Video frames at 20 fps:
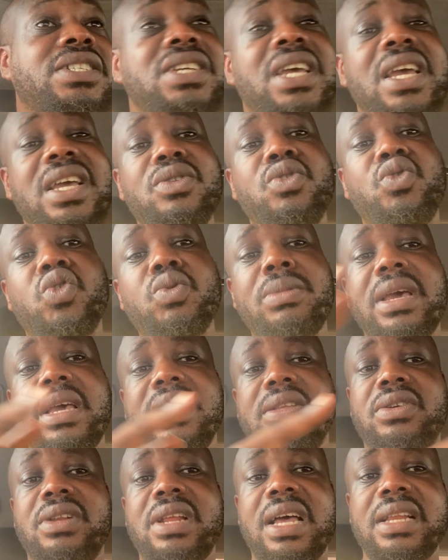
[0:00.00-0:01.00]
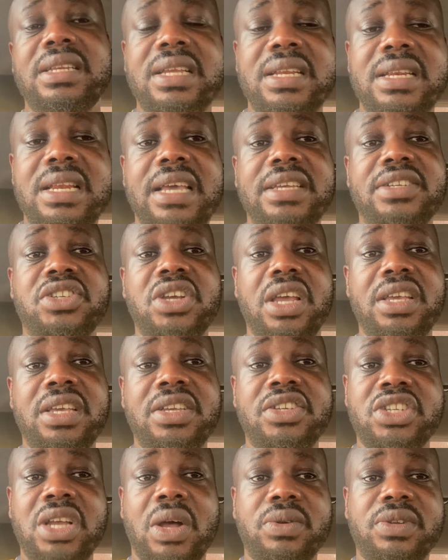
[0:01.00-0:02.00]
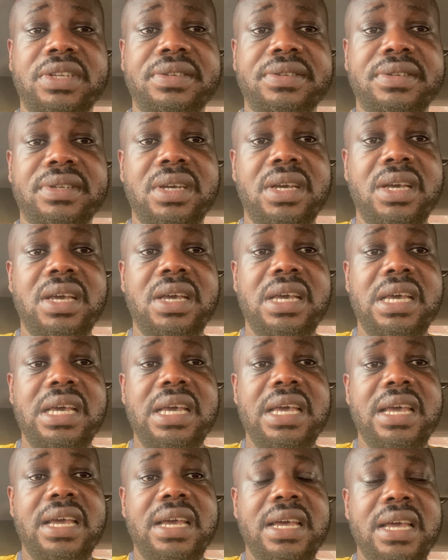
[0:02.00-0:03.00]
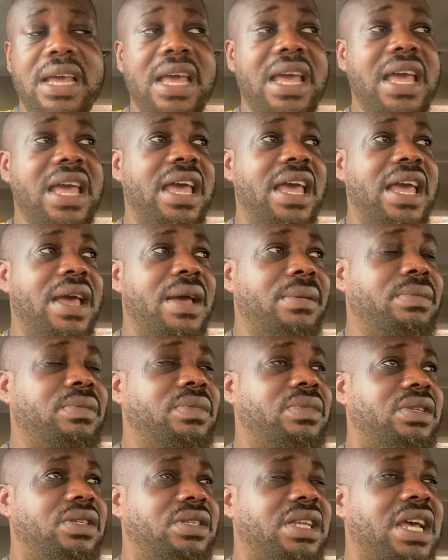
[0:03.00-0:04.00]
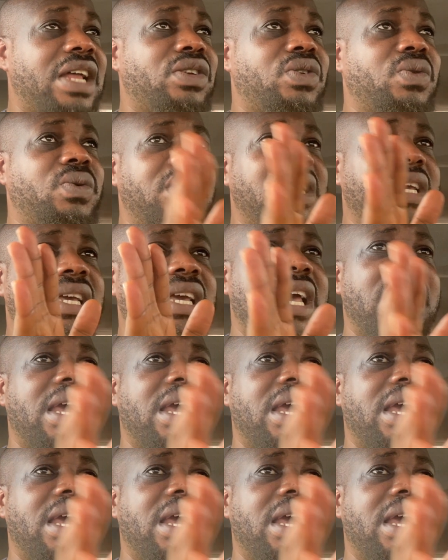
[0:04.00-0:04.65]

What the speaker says: Shey Ndume the other day now is shouting. They are doing